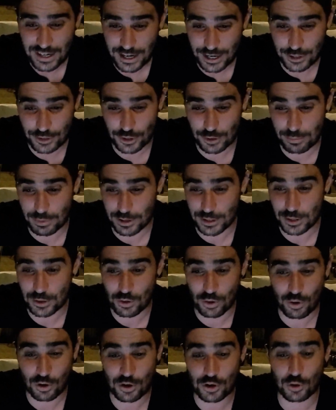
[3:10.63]
Ain't nobody
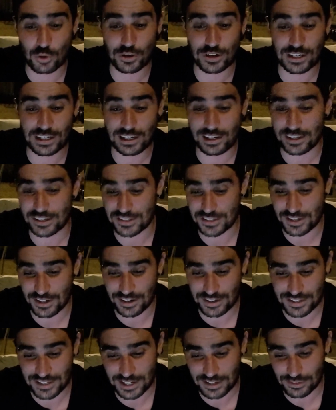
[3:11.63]
called Cornelius going
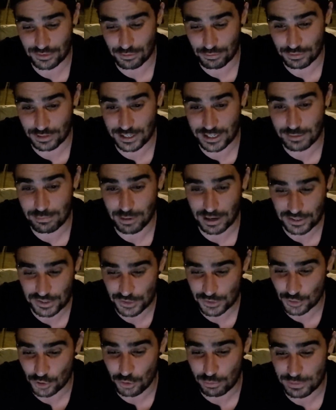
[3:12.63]
to take the league by
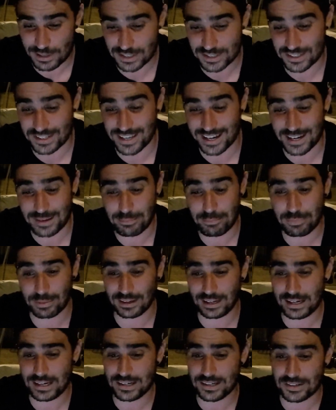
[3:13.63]
storm. Next game,
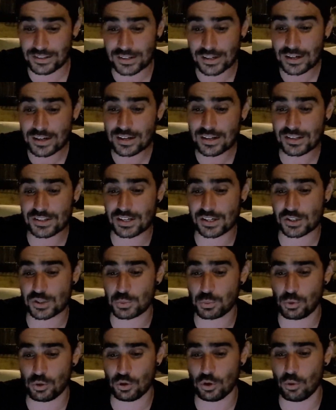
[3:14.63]
please.
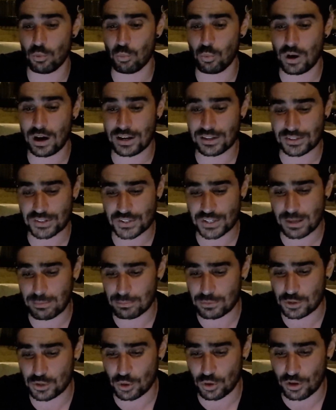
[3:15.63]
Sassuolo 1,
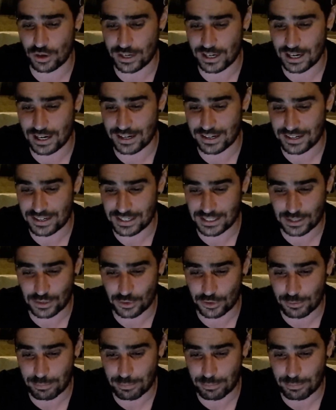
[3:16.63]
Sampdoria 0.